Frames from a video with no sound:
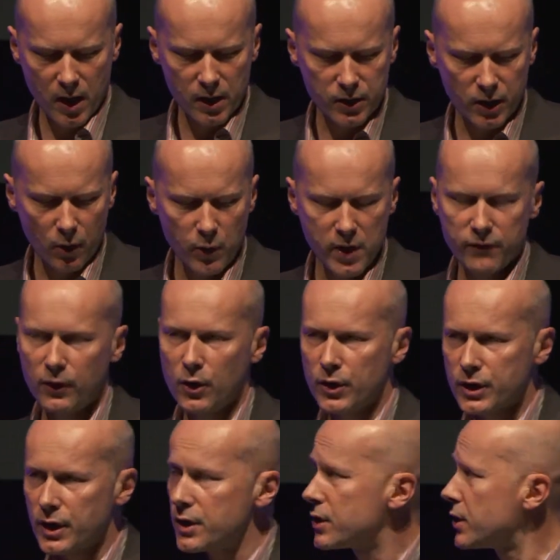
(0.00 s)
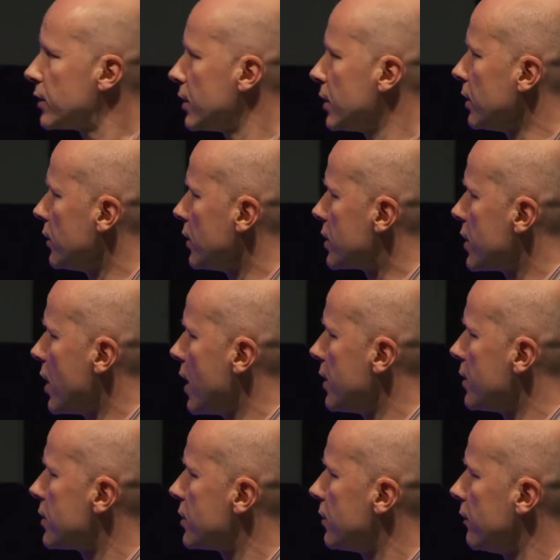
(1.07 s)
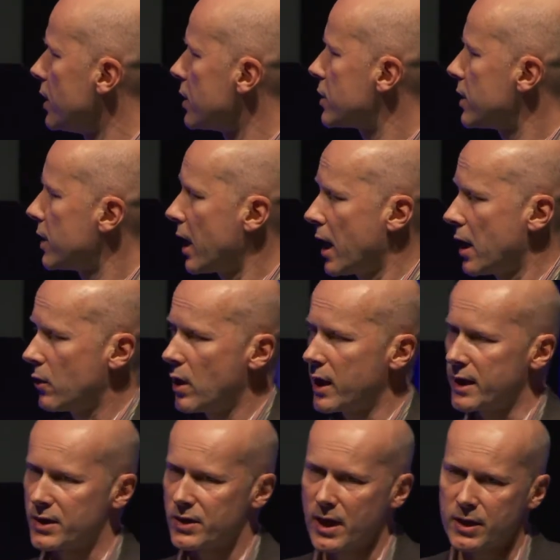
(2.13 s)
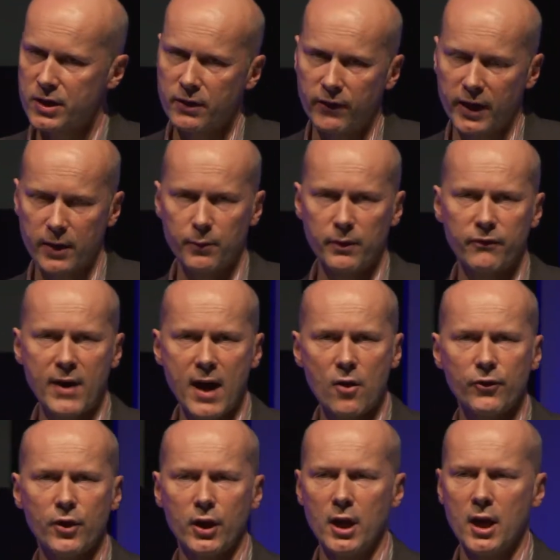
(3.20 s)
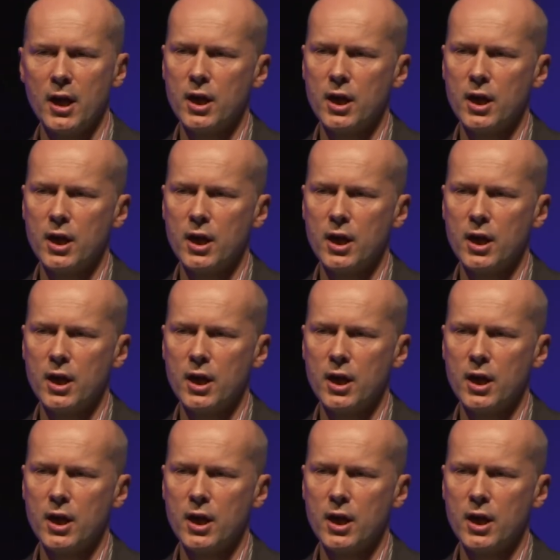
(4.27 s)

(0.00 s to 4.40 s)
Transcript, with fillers: So we've looked into the, the science of this uh, quite extensively, and we found that